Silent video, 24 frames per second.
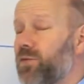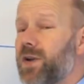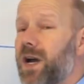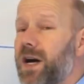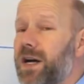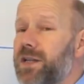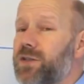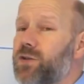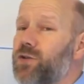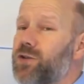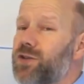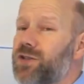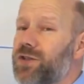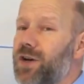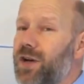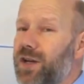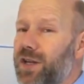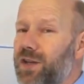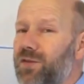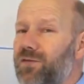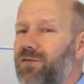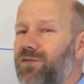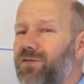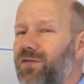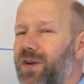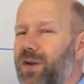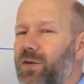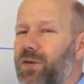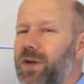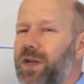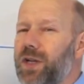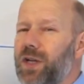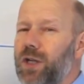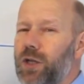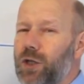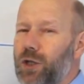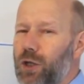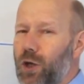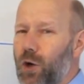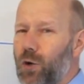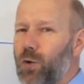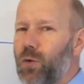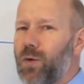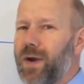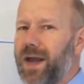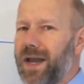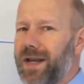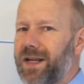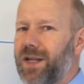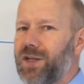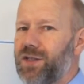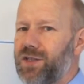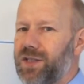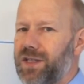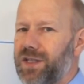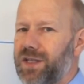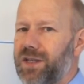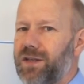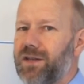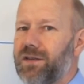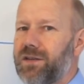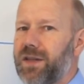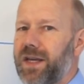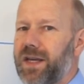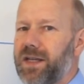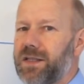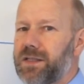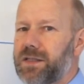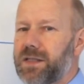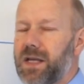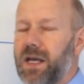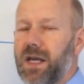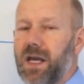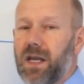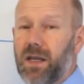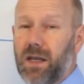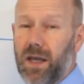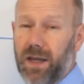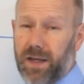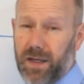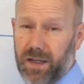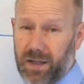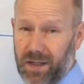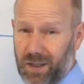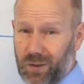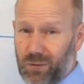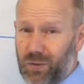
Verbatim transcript: we are to study very low energy things like in a